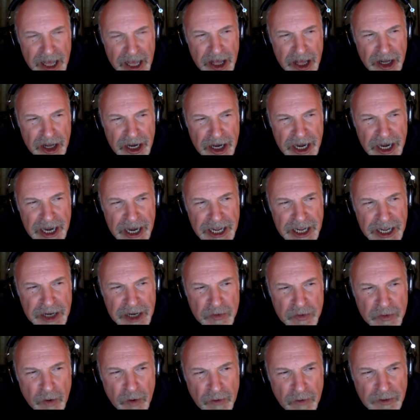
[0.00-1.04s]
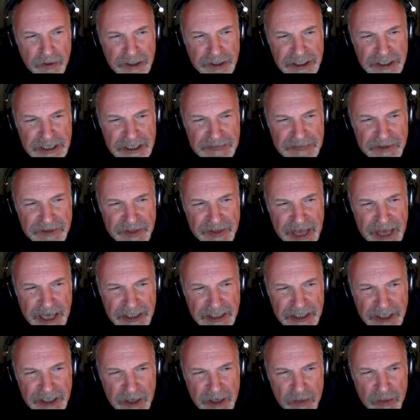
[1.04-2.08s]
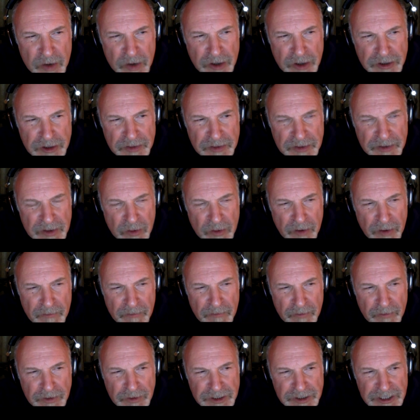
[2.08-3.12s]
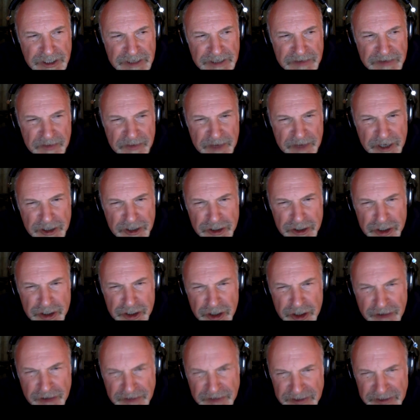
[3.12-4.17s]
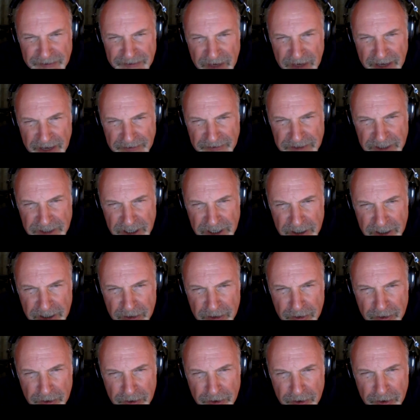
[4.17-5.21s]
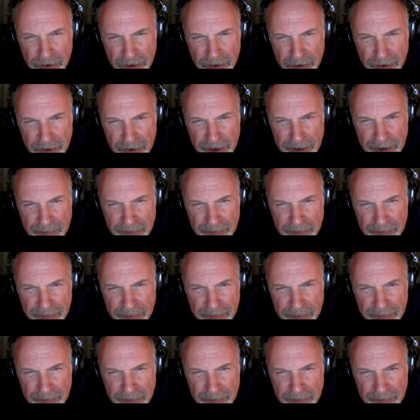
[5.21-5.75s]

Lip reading: lead what would seem to the outside world to be what would seem to be a conservative lifestyle or